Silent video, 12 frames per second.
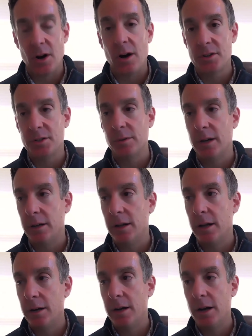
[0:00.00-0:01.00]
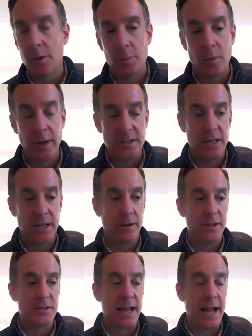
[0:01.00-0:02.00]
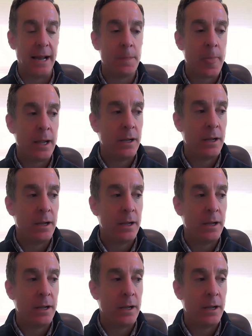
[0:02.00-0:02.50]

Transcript: Also, another point here is that